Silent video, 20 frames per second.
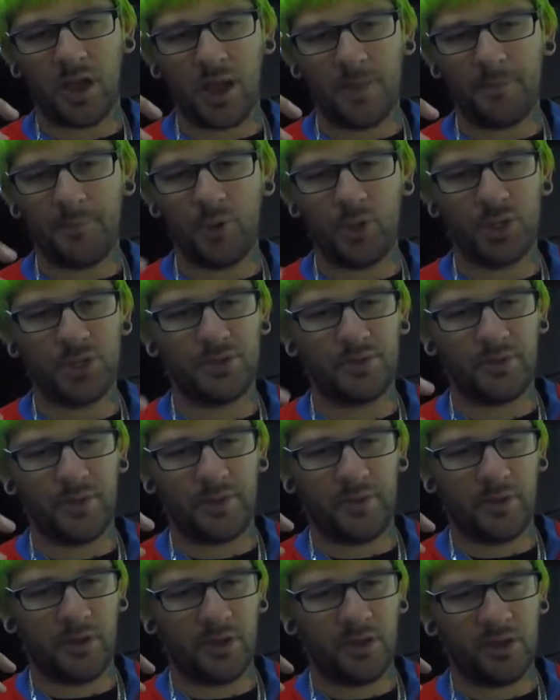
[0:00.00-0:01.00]
put
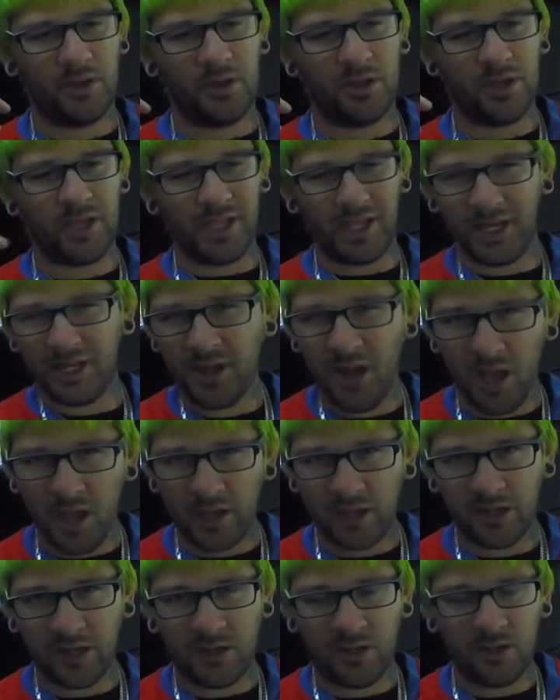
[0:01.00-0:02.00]

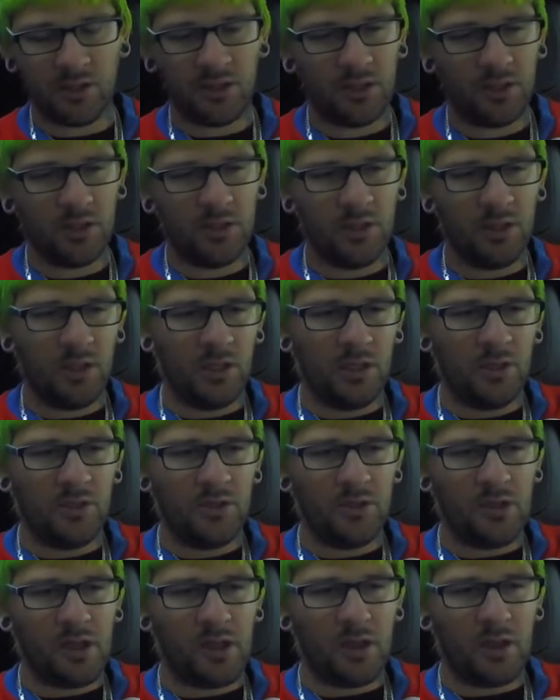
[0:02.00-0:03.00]
89 in it.
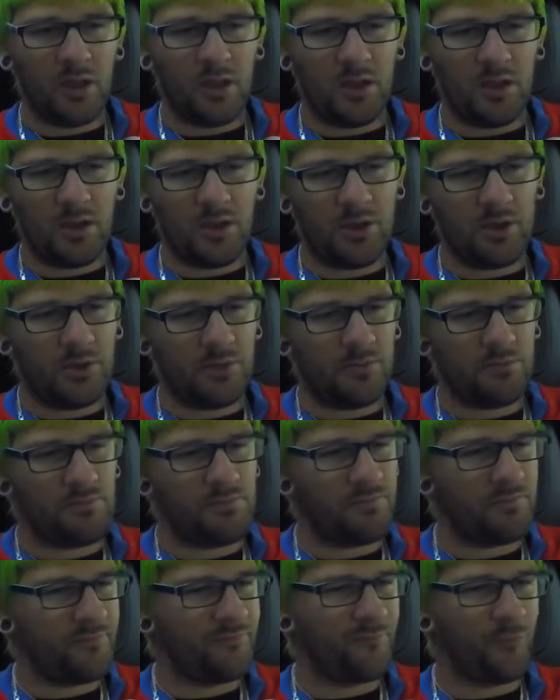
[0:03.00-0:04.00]

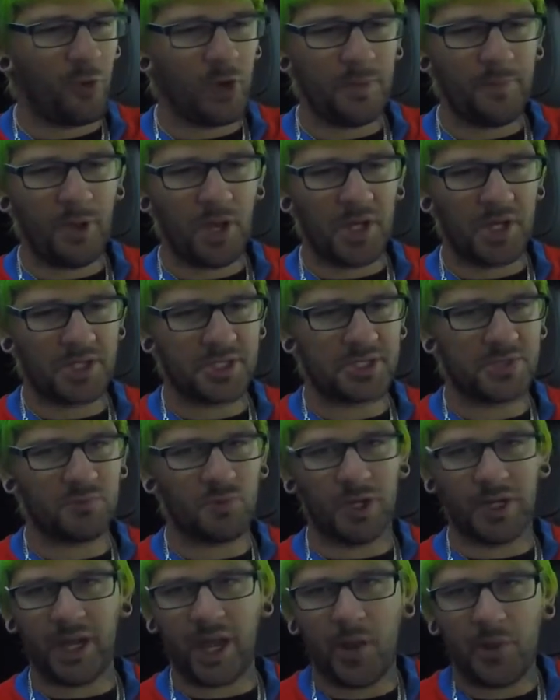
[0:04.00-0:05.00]
$40.
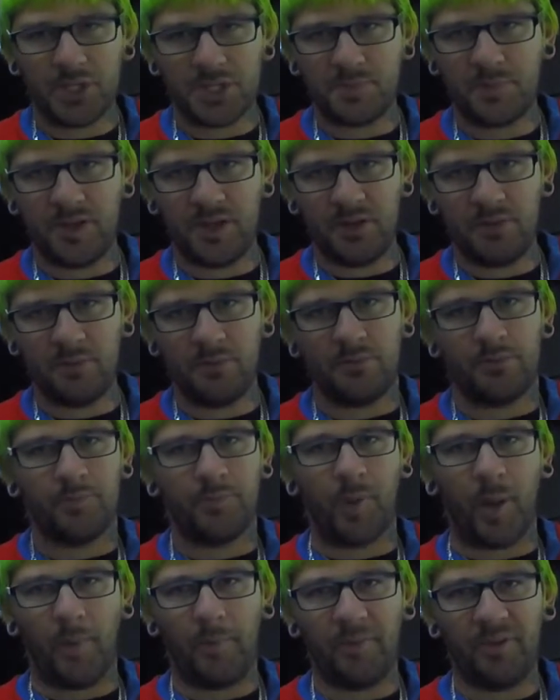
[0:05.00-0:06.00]
Right now it's been
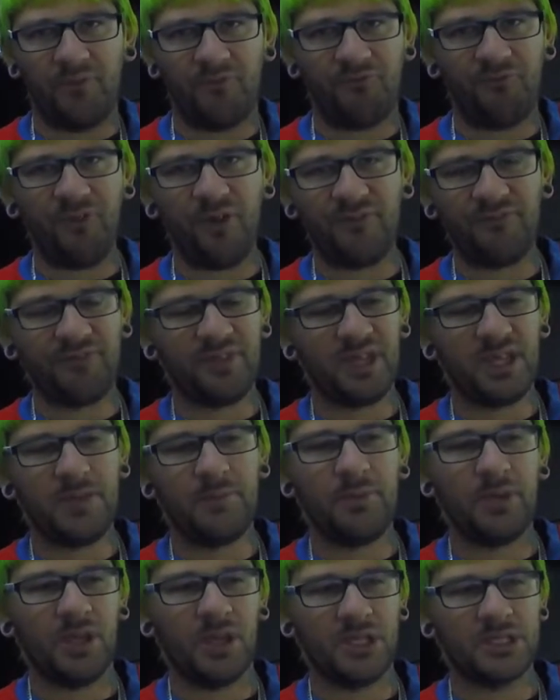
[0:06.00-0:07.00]
bumping 50
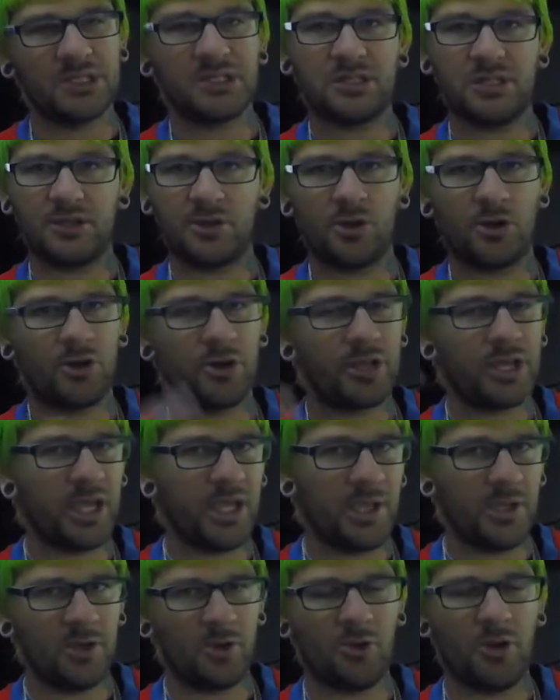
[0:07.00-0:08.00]
because of the
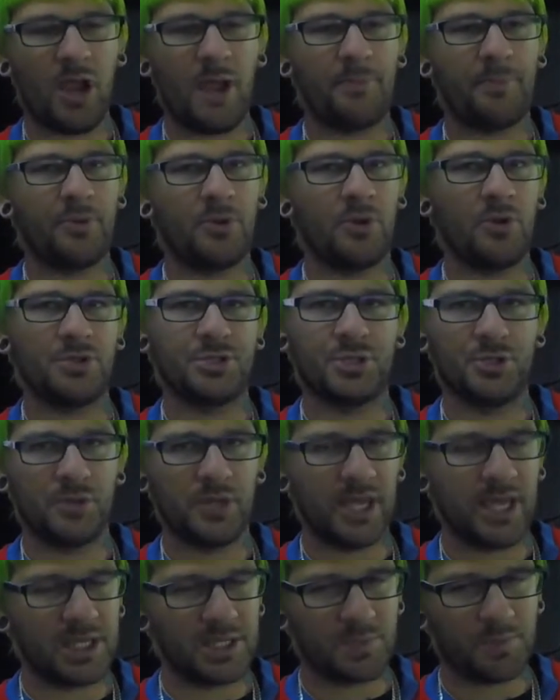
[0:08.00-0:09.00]
hurricane crap and all, so
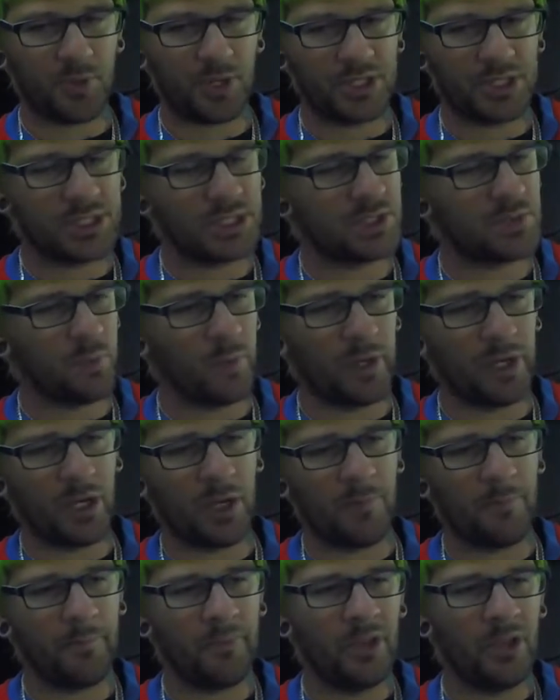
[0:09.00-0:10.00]
gas prices went
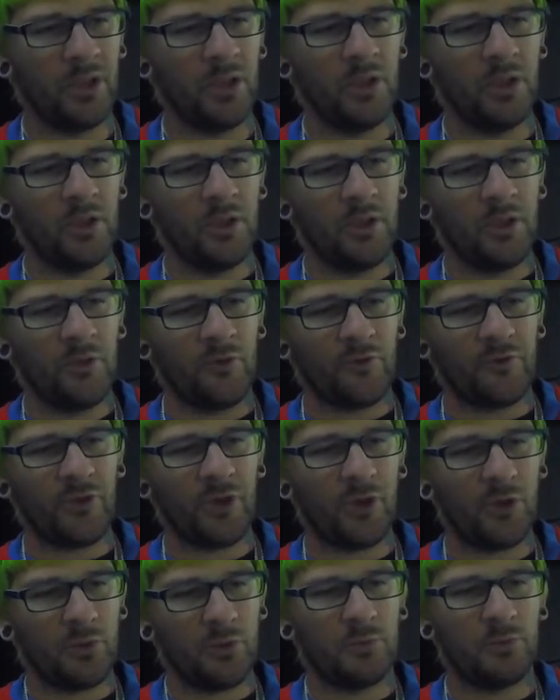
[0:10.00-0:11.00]
up.
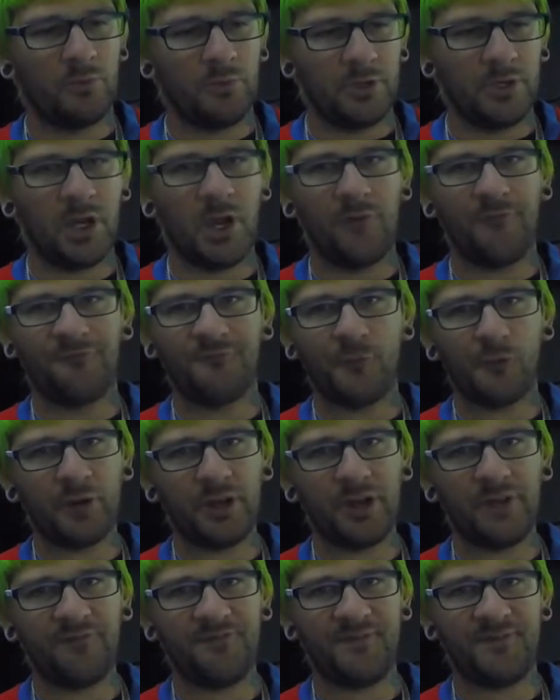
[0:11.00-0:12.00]
So,
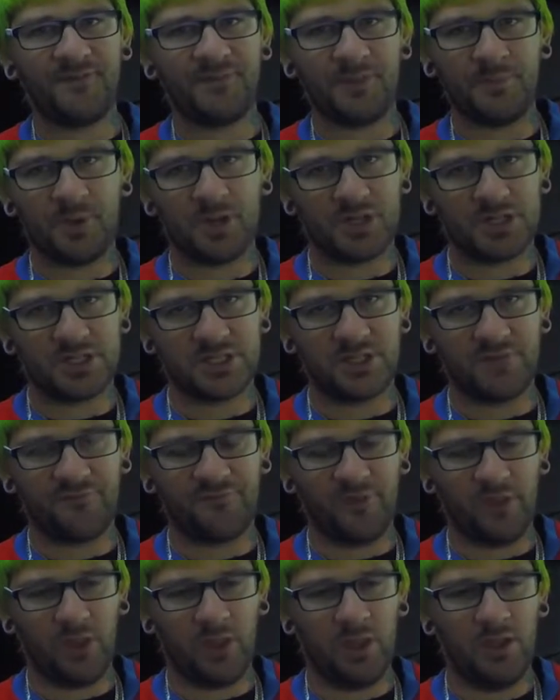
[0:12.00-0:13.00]
$40 to $50 to
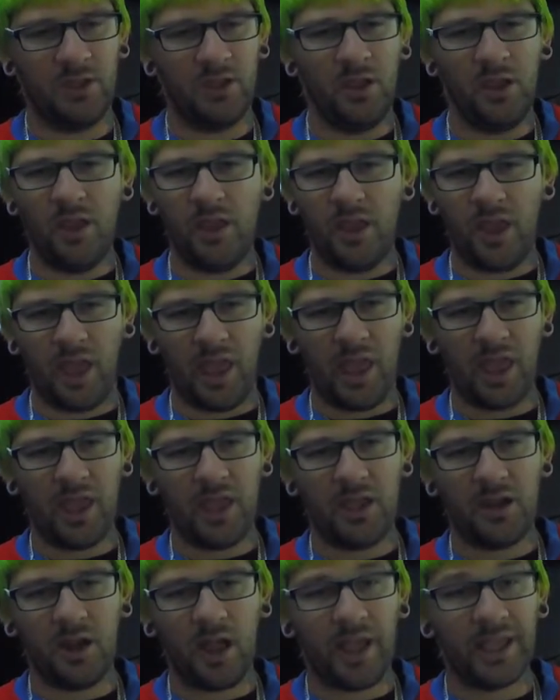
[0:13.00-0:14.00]
fill it,
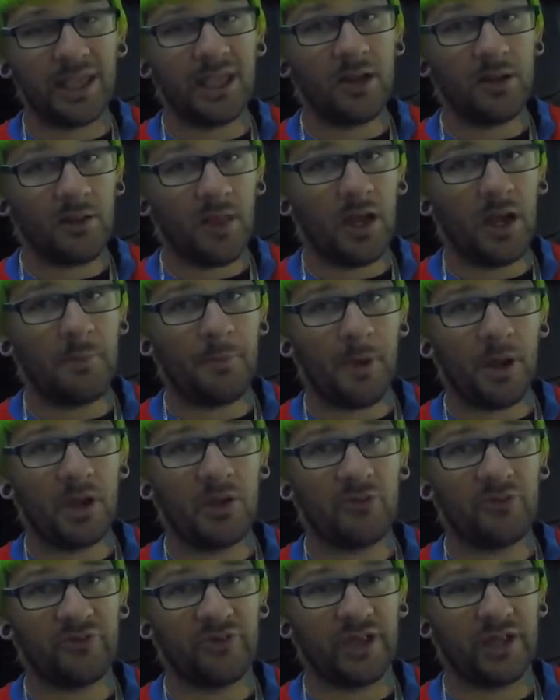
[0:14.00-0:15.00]
and I get a lot of
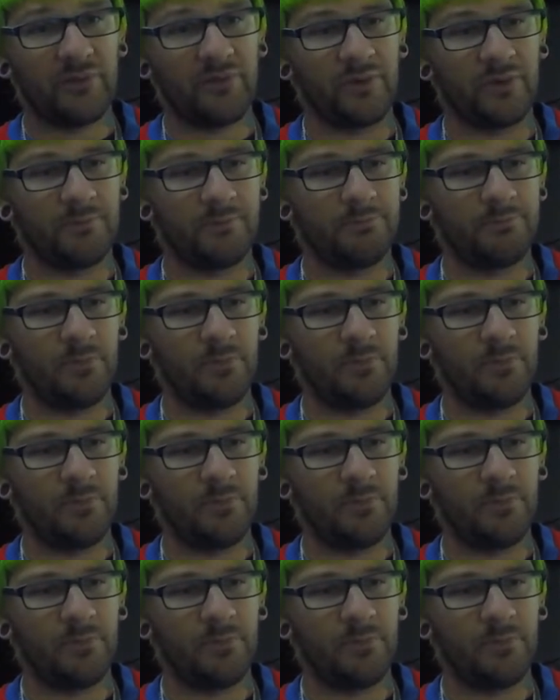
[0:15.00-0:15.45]
miles out of it.